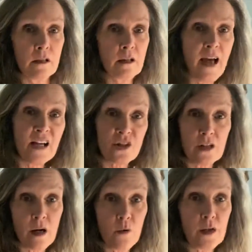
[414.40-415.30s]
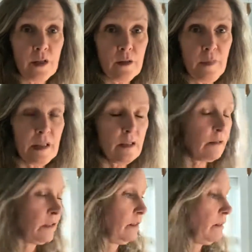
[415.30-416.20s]
Actually, I work
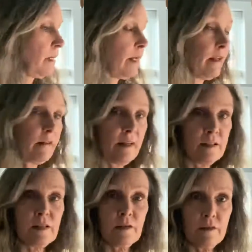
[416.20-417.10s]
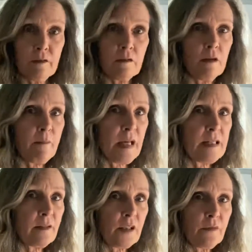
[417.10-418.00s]
independently, and that's
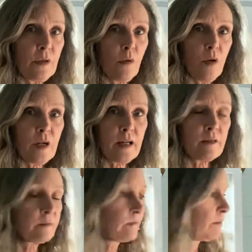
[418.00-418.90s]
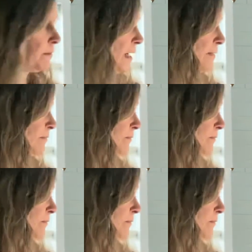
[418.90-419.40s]
amazingly rewarding. But